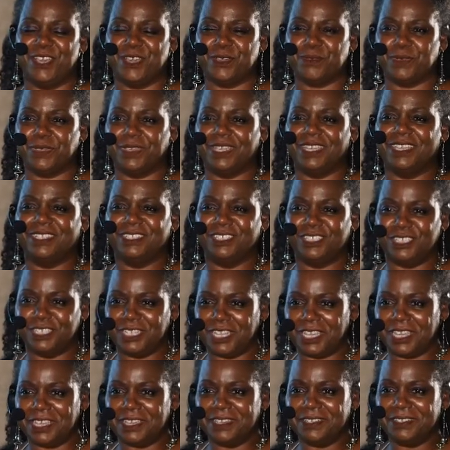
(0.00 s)
we're
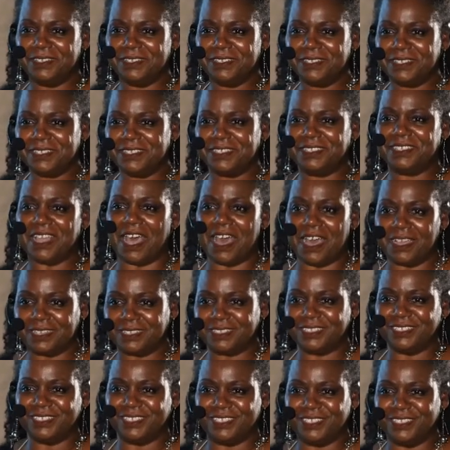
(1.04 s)
engineers,
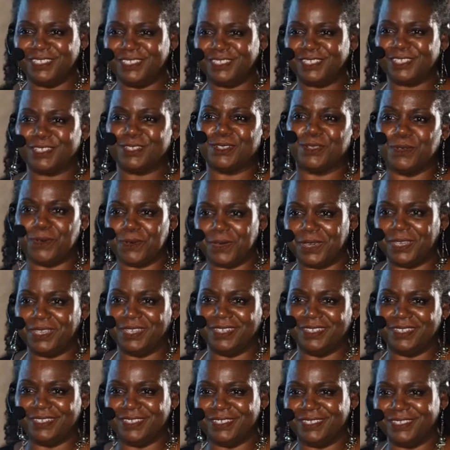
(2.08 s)
doctors,
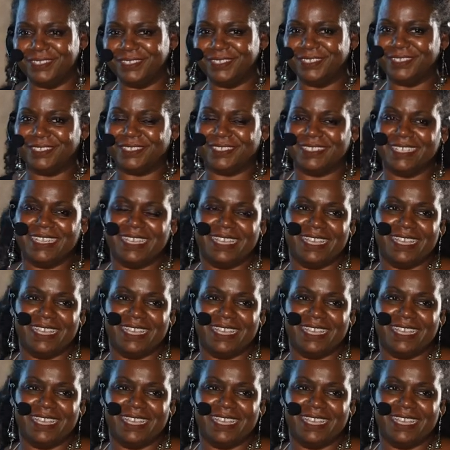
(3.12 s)
lawyers,